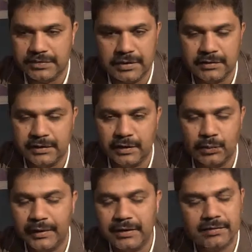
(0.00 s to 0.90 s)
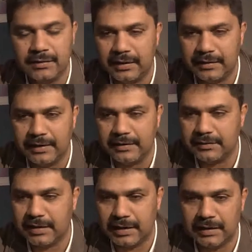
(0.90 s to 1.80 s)
gender, or anything like
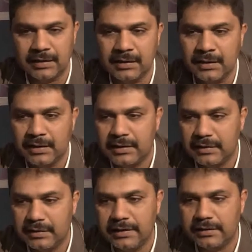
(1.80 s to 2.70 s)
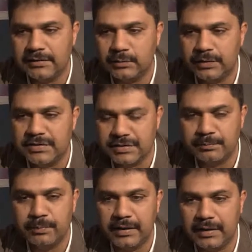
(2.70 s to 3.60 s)
that, color, that we
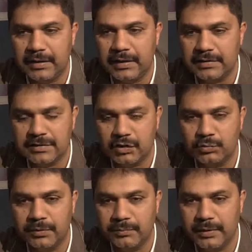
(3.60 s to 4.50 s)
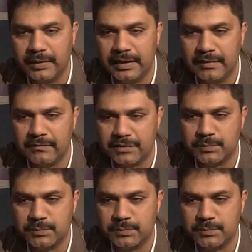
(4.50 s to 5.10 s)
simply, as a human being, have